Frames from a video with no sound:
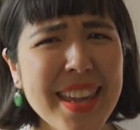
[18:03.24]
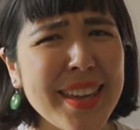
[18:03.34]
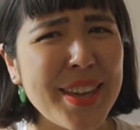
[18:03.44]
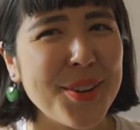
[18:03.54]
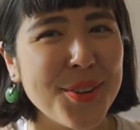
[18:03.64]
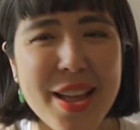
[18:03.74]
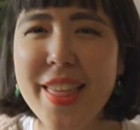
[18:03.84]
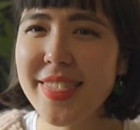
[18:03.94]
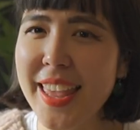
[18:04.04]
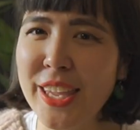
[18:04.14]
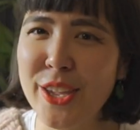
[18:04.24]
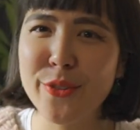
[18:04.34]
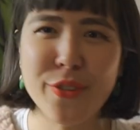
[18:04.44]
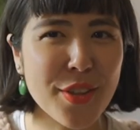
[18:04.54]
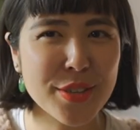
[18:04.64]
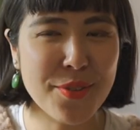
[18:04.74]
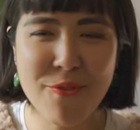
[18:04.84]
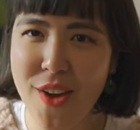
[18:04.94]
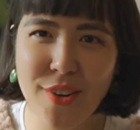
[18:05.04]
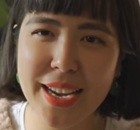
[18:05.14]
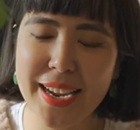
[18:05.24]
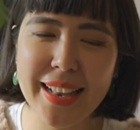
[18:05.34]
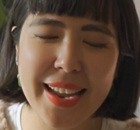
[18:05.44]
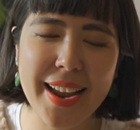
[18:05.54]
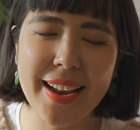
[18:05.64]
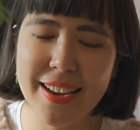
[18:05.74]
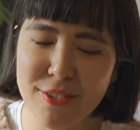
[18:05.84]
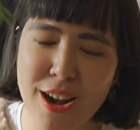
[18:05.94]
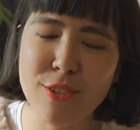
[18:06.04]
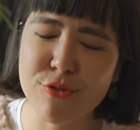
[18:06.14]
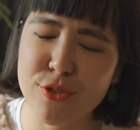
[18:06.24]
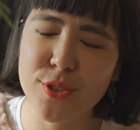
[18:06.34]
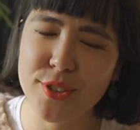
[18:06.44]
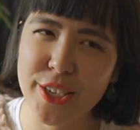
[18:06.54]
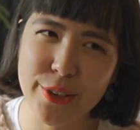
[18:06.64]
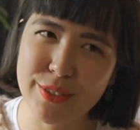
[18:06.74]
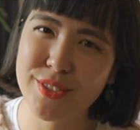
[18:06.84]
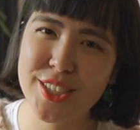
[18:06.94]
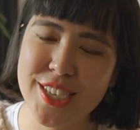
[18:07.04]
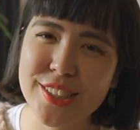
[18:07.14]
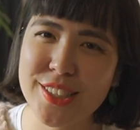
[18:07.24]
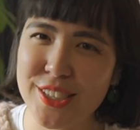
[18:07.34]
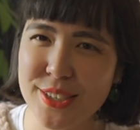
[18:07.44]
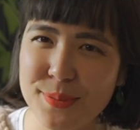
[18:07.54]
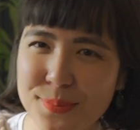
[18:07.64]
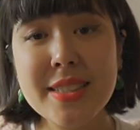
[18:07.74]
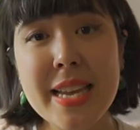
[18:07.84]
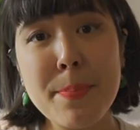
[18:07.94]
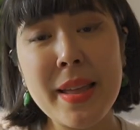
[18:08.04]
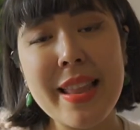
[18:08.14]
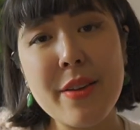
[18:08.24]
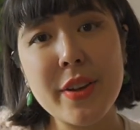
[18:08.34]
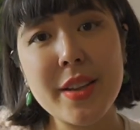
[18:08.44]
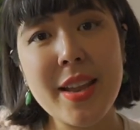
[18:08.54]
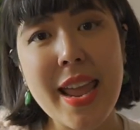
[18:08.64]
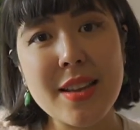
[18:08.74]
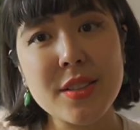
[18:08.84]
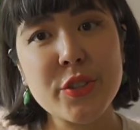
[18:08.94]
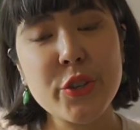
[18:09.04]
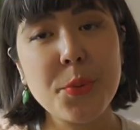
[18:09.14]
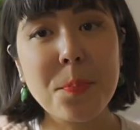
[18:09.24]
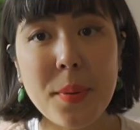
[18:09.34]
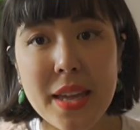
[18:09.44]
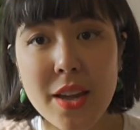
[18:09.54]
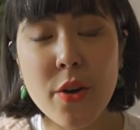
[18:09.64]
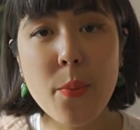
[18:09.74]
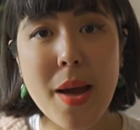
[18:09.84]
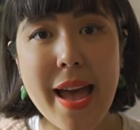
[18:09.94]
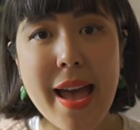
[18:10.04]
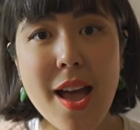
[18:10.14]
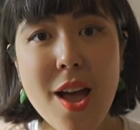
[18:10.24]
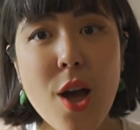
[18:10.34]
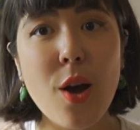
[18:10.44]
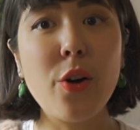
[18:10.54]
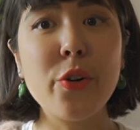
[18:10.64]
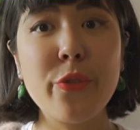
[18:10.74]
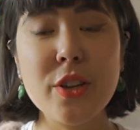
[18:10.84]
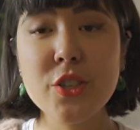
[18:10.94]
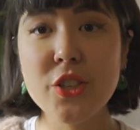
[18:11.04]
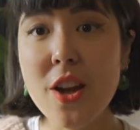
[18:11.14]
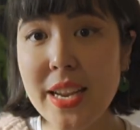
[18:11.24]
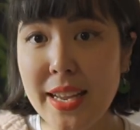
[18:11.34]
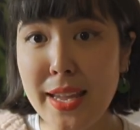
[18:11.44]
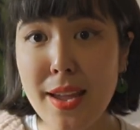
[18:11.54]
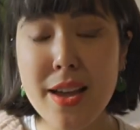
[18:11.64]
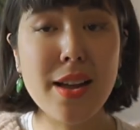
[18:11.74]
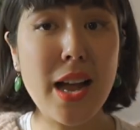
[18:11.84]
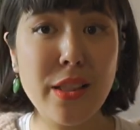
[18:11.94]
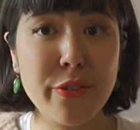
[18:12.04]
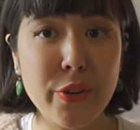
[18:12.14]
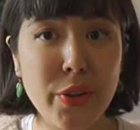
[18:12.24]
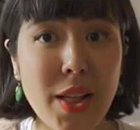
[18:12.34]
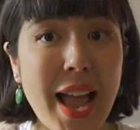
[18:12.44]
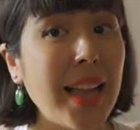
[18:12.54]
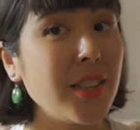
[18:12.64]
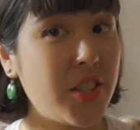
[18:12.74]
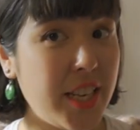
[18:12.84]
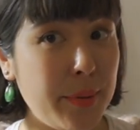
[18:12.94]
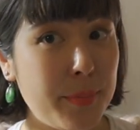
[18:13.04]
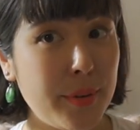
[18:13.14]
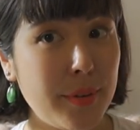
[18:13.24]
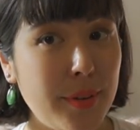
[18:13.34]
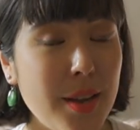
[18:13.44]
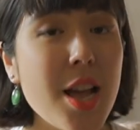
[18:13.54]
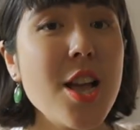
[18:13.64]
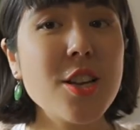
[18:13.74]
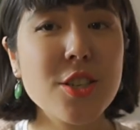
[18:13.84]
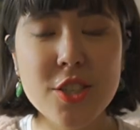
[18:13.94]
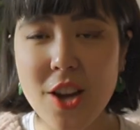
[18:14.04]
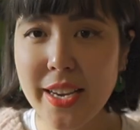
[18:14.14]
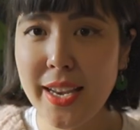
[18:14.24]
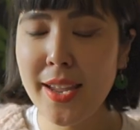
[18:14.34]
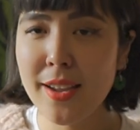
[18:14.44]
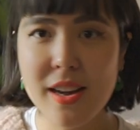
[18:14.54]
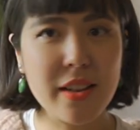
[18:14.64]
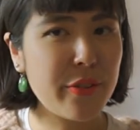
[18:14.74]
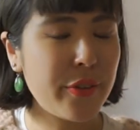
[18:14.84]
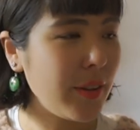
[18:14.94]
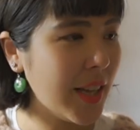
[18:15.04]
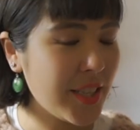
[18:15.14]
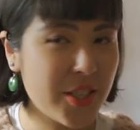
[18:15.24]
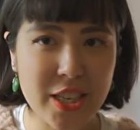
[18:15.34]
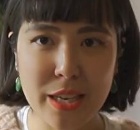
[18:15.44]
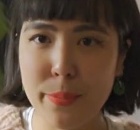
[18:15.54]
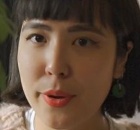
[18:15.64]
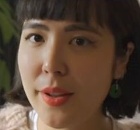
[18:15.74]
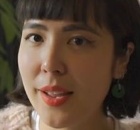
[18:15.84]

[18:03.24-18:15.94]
Thank you for those very clear ground rules that you have suggested. Tip 11 is to be aware of shiny, colourful and cheap. Shiny, colourful and cheap.